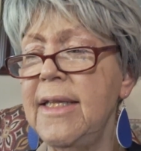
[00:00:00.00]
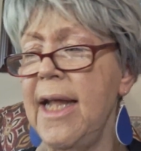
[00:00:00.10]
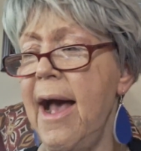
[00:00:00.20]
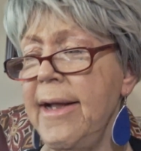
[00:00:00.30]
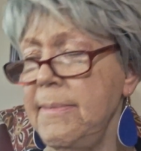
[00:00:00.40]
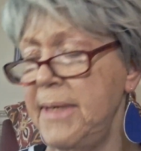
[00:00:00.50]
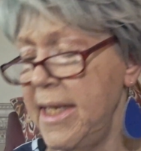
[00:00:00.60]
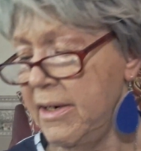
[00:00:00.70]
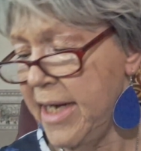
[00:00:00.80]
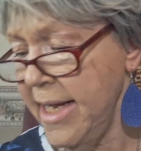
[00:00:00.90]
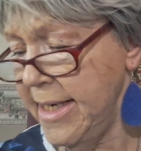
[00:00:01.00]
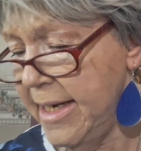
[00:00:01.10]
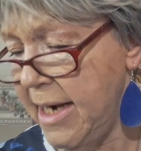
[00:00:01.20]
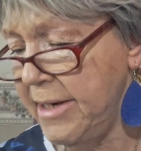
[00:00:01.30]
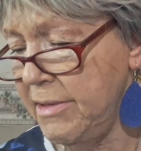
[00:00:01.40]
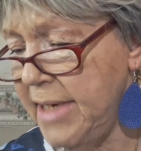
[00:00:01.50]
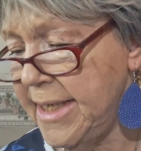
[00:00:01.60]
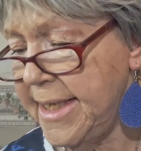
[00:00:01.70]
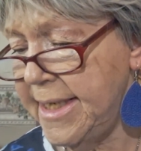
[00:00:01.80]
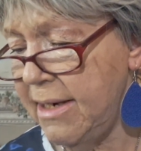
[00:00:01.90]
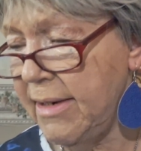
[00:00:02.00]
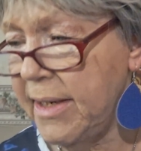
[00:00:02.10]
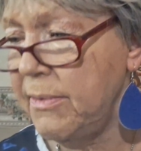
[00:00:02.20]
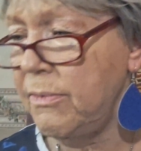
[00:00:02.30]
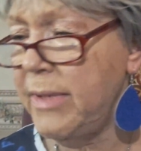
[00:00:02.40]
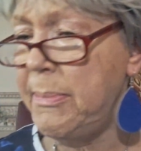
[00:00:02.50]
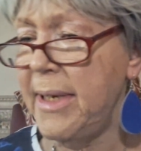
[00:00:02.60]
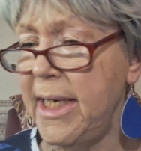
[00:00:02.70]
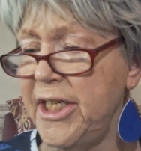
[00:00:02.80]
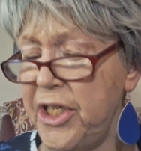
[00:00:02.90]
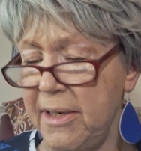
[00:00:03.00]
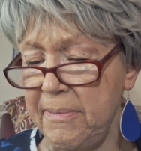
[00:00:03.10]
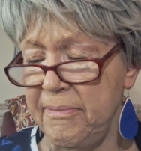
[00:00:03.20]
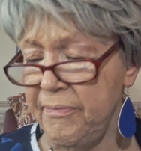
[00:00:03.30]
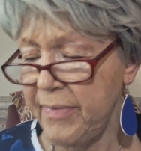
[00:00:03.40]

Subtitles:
the items that are in it, I don't necessarily replenish them